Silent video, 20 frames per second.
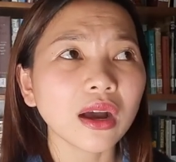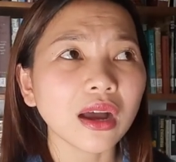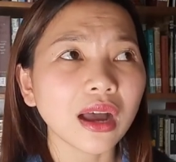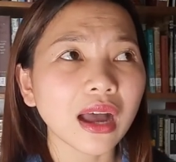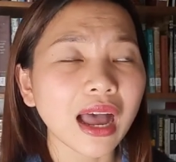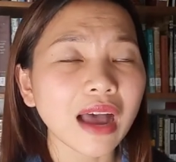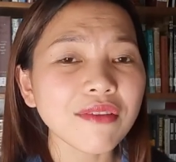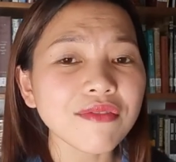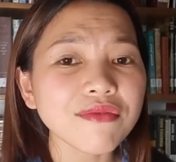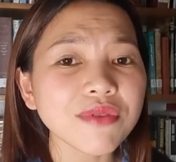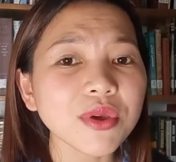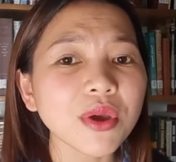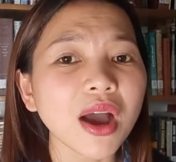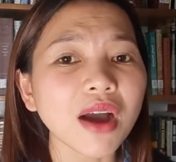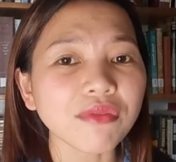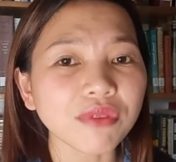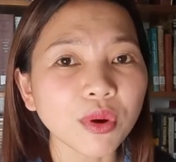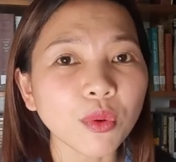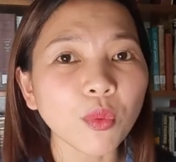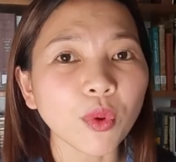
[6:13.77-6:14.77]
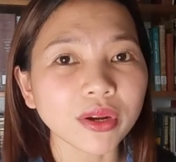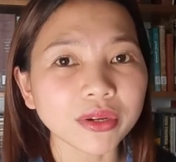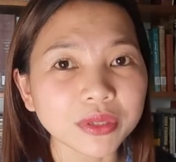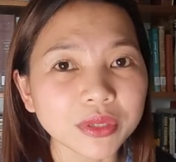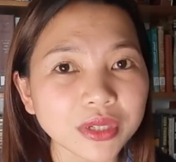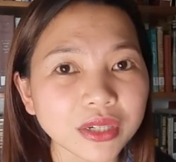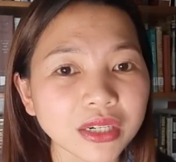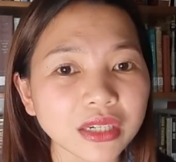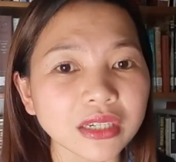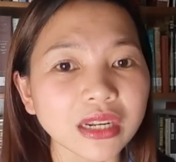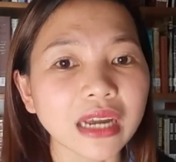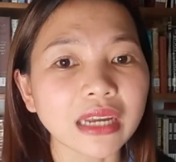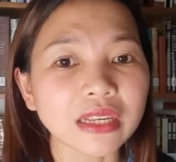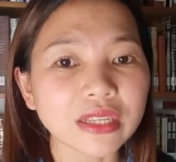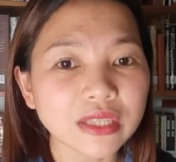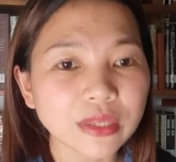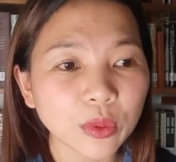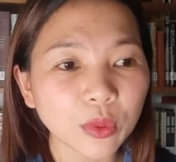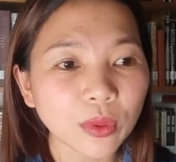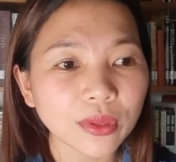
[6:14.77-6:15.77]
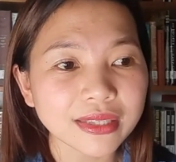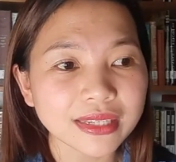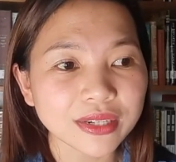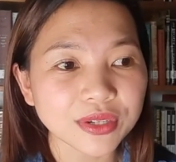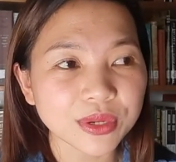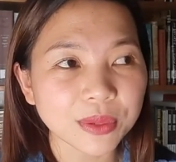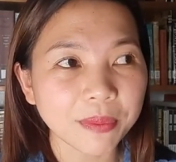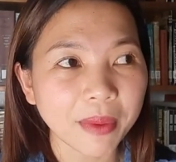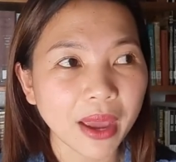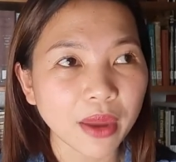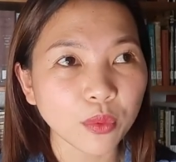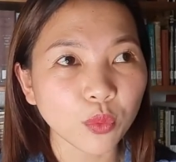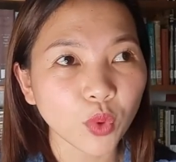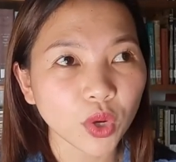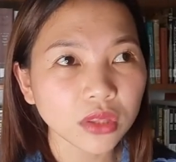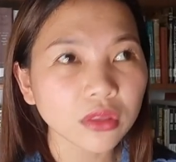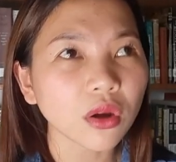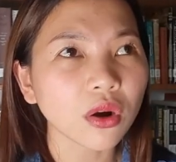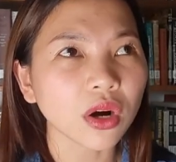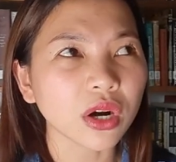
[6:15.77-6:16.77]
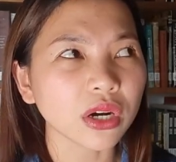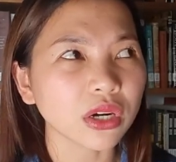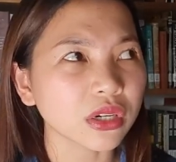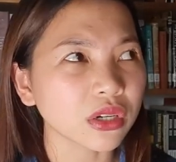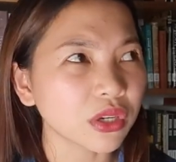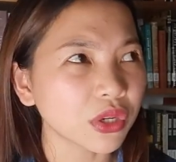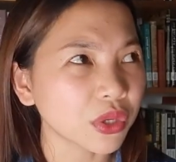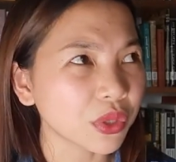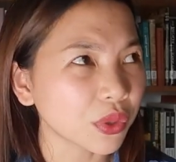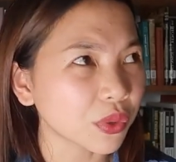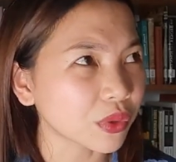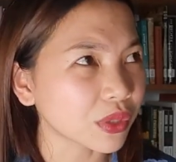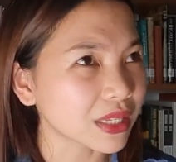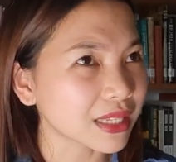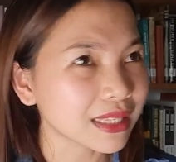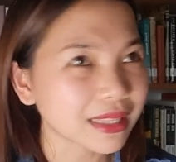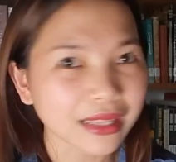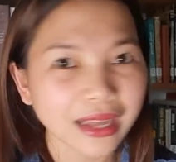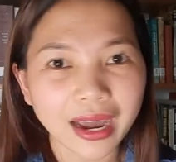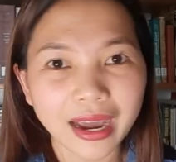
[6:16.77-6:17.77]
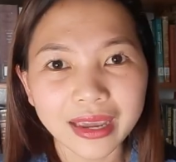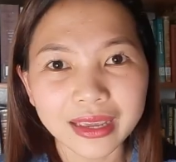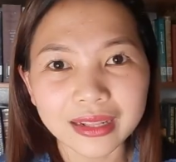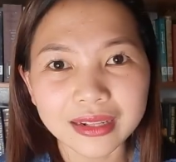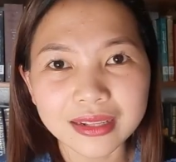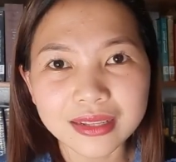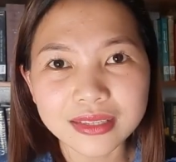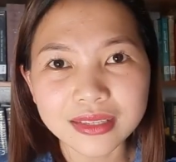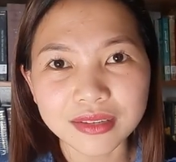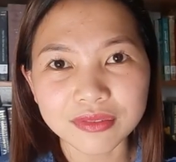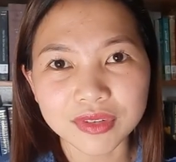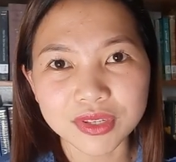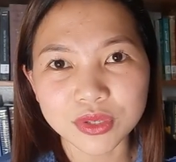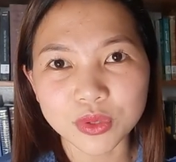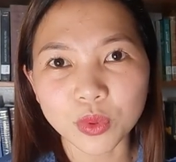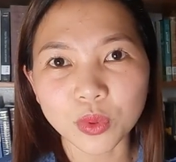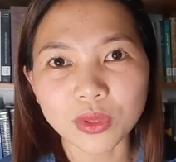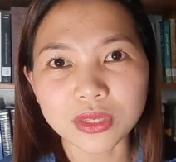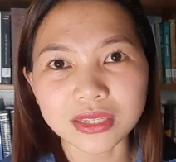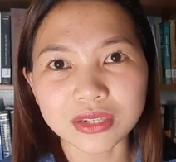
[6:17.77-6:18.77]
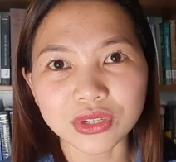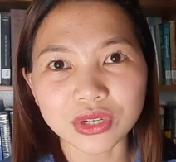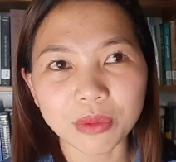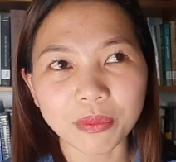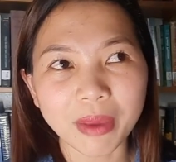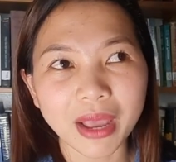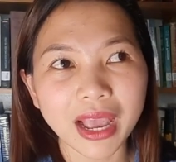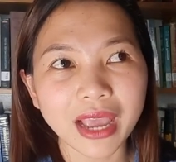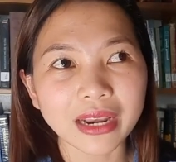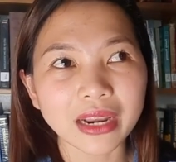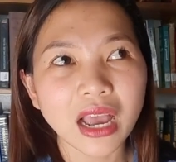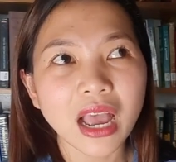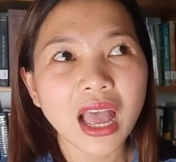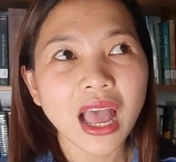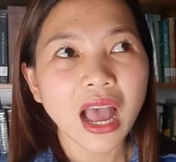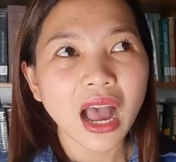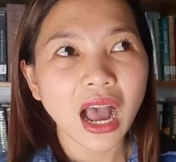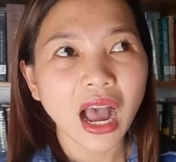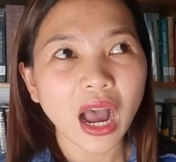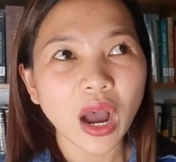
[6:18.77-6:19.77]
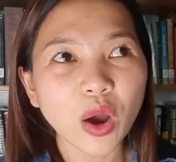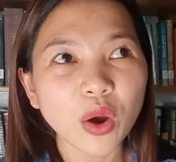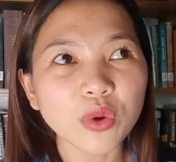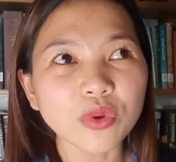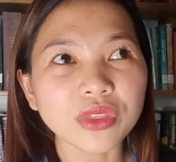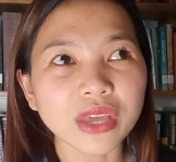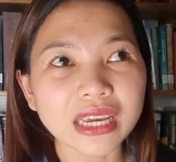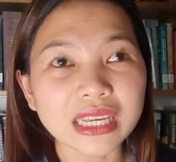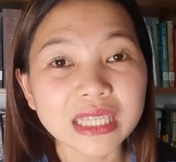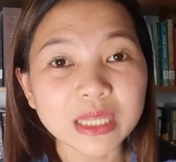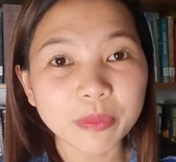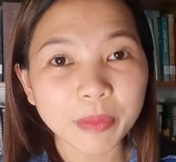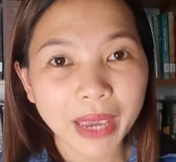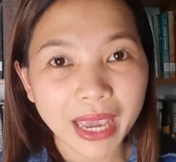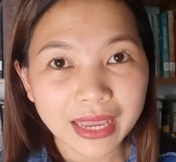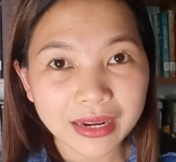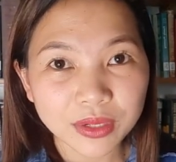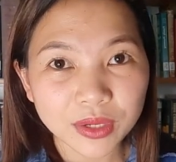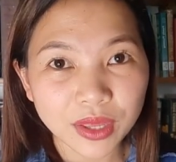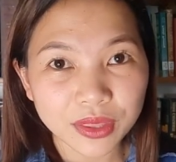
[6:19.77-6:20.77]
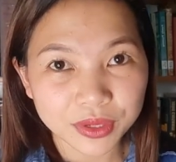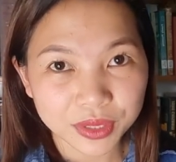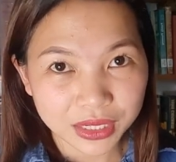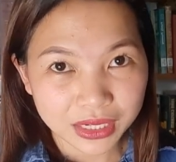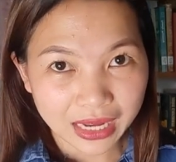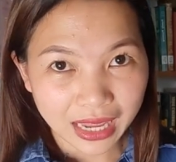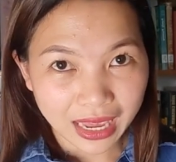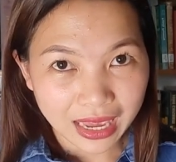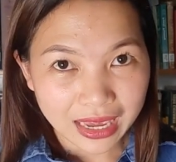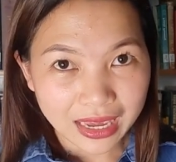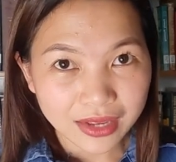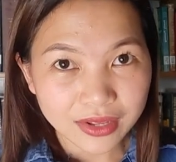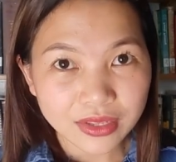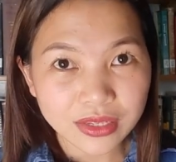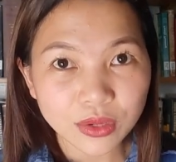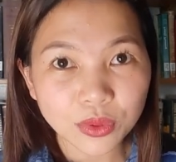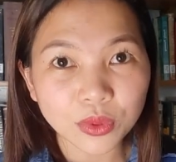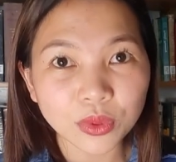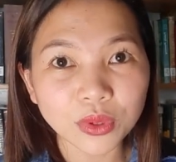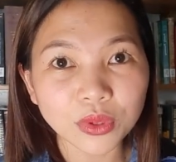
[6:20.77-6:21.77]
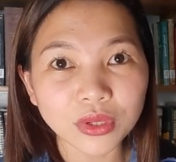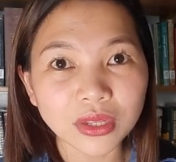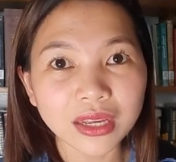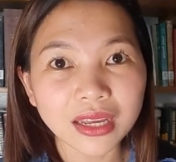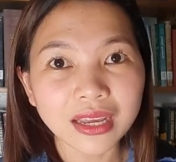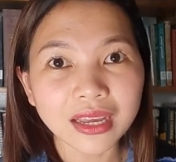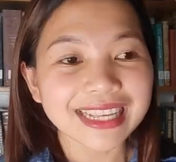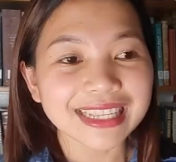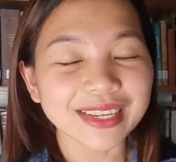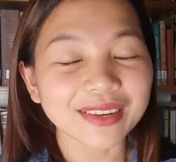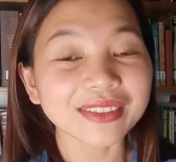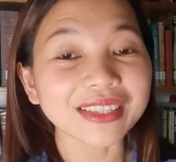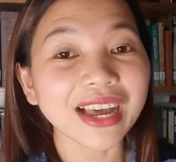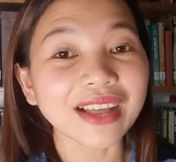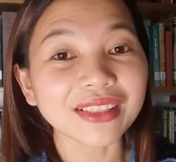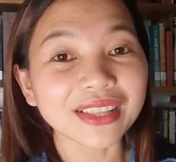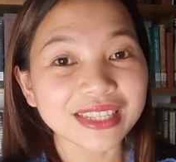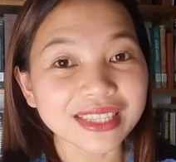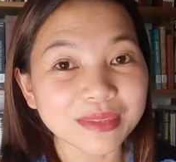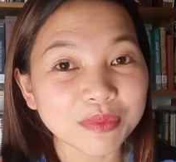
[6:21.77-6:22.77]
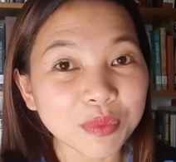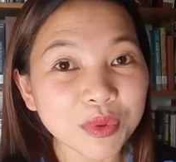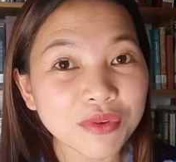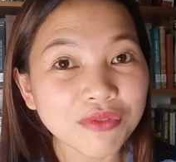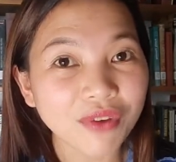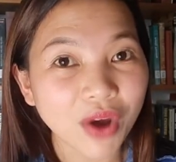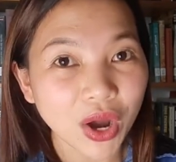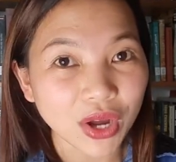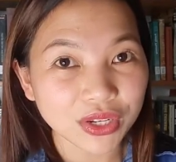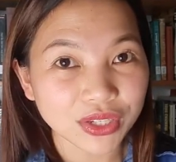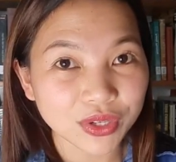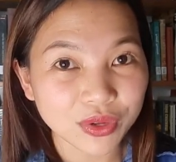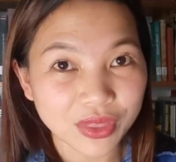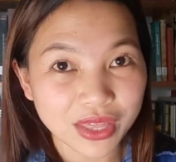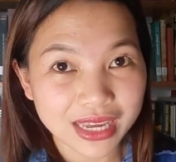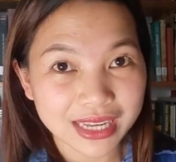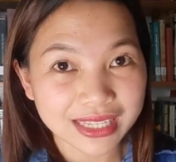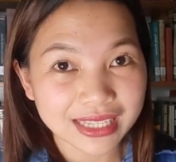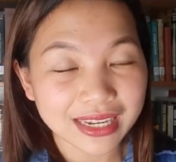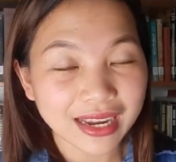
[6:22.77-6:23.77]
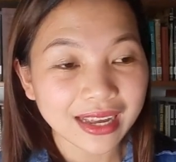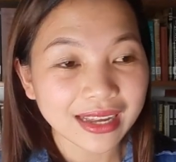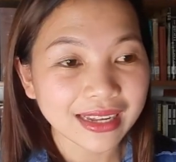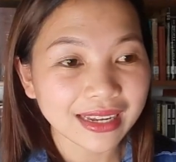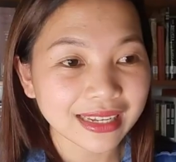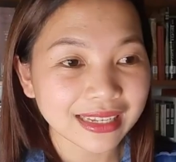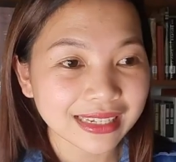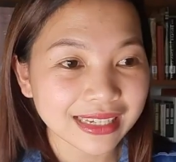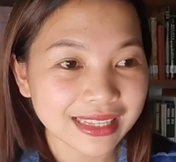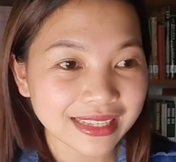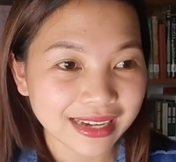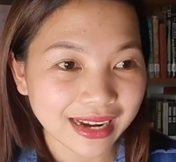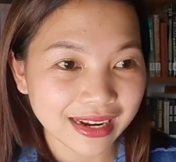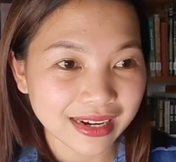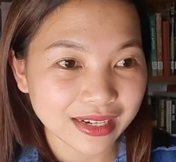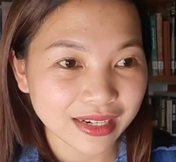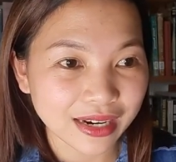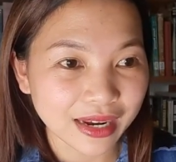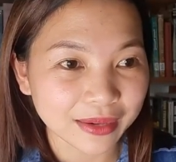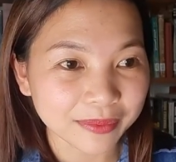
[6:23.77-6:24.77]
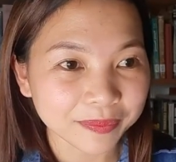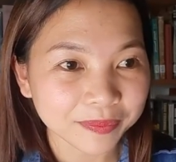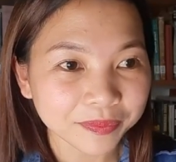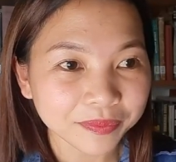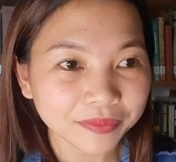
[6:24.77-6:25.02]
Have you ever wondered the schools in Japan? What are, the styles of the schools in Japan? How they spend their day in school? So now let's move on to this discussion.